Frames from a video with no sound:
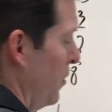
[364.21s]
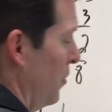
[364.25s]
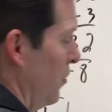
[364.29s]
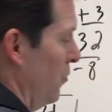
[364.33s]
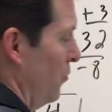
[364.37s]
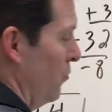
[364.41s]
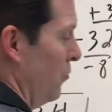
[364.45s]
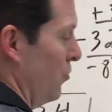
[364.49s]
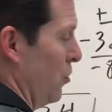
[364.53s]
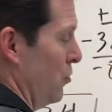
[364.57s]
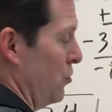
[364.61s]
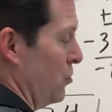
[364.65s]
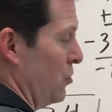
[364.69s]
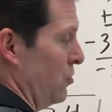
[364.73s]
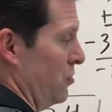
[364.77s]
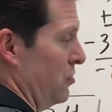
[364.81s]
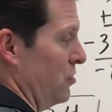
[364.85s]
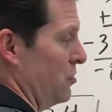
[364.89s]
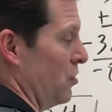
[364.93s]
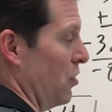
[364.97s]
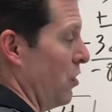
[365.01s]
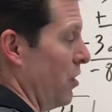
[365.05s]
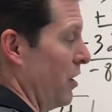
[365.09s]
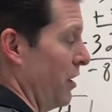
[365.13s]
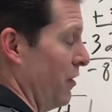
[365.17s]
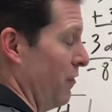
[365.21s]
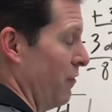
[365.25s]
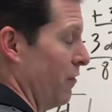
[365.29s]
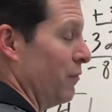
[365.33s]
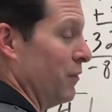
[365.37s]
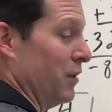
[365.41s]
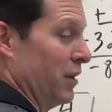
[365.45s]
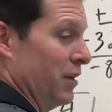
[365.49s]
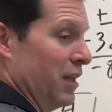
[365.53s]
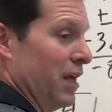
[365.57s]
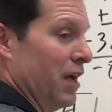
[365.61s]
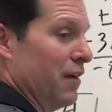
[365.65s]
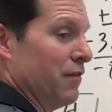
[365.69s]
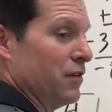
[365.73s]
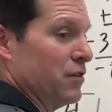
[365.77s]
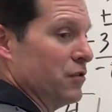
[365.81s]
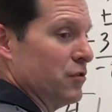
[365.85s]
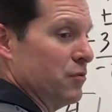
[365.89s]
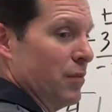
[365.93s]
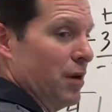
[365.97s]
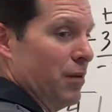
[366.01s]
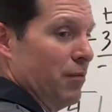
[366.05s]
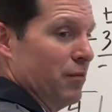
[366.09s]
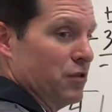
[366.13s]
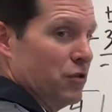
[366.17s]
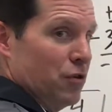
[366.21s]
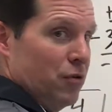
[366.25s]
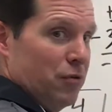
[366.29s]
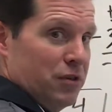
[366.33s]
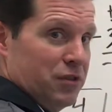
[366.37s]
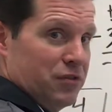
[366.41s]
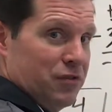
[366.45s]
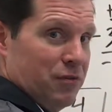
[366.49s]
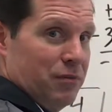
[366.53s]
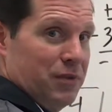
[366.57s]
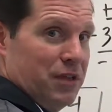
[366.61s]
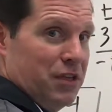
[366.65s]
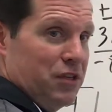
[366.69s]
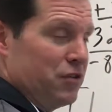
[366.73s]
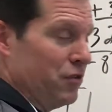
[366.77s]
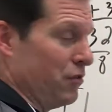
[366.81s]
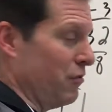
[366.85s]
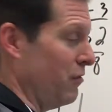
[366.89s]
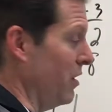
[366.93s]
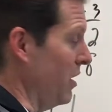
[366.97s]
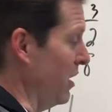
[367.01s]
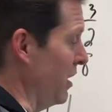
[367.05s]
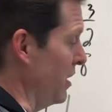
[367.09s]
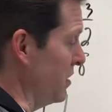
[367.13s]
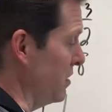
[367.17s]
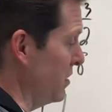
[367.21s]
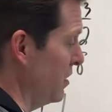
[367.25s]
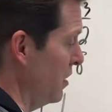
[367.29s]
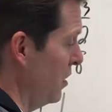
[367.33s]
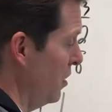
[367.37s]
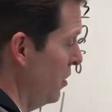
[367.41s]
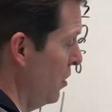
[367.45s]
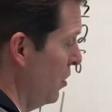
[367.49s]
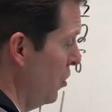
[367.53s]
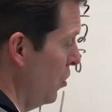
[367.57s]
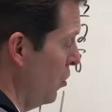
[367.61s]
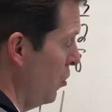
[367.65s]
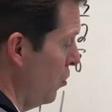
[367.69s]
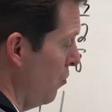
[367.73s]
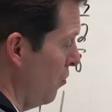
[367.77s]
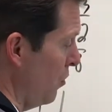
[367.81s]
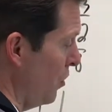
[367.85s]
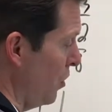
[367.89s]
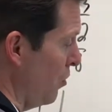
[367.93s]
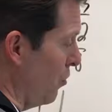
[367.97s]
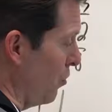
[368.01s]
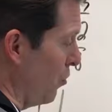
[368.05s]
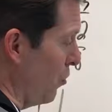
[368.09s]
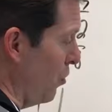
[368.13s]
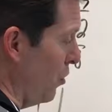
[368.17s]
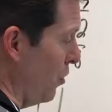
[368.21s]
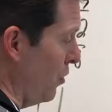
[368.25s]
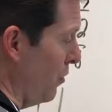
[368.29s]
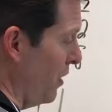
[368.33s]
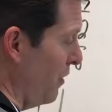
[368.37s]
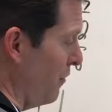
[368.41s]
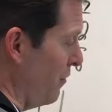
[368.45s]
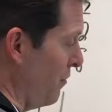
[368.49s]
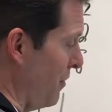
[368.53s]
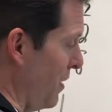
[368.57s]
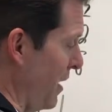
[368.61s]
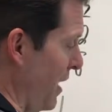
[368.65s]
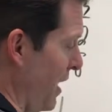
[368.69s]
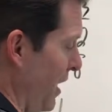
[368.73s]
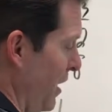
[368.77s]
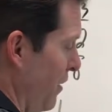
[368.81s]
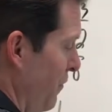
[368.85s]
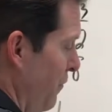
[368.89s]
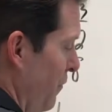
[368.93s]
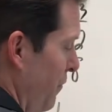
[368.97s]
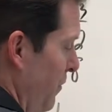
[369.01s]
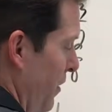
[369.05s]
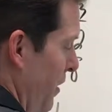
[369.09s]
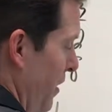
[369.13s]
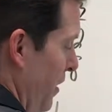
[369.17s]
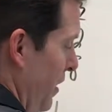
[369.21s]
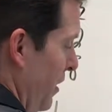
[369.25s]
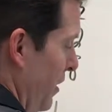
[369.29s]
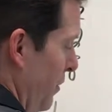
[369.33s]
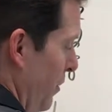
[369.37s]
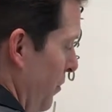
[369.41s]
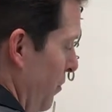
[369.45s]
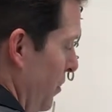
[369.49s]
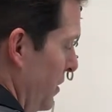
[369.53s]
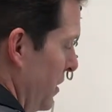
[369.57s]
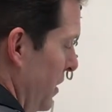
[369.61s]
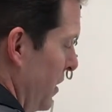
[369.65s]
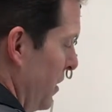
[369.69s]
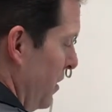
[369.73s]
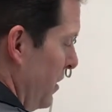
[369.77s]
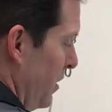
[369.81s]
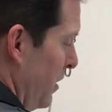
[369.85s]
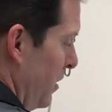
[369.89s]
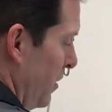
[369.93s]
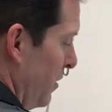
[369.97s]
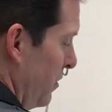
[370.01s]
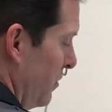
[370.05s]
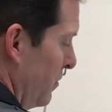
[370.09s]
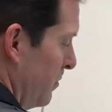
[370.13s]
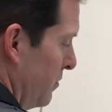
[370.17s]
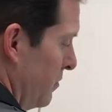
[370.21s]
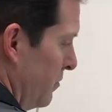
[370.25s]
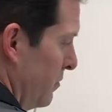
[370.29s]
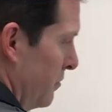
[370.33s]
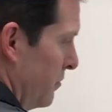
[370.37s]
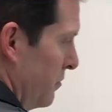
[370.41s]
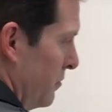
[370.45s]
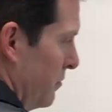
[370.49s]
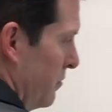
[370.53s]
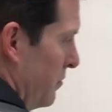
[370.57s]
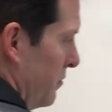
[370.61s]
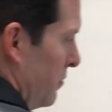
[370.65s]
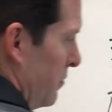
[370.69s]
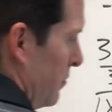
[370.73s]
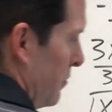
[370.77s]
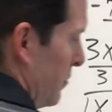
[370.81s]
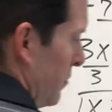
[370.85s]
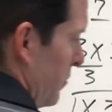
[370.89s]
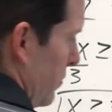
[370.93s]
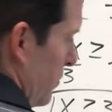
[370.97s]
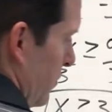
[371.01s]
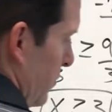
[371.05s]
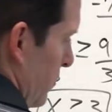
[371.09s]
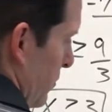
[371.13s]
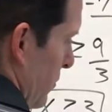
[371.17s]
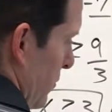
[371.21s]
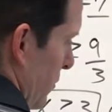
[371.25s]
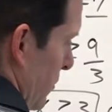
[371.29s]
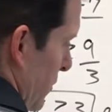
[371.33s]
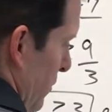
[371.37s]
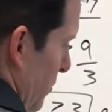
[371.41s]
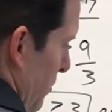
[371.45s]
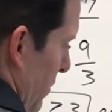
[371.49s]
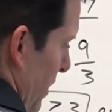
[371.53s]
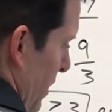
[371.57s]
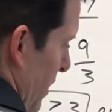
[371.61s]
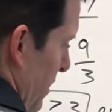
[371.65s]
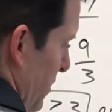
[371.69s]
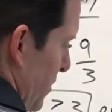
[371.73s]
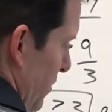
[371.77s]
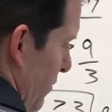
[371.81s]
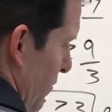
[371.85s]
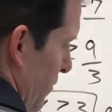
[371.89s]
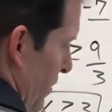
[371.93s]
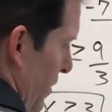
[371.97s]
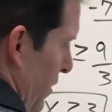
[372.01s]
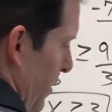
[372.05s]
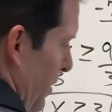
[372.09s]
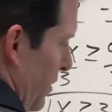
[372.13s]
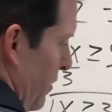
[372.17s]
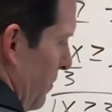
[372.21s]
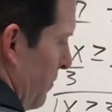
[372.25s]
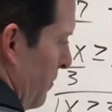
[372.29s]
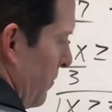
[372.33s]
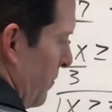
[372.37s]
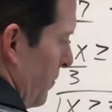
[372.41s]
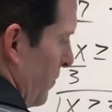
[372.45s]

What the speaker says: So starting from the left, because remember it's always from least to greatest, we're going all the way from negative infinity. Let me put that in here. Positive infinity.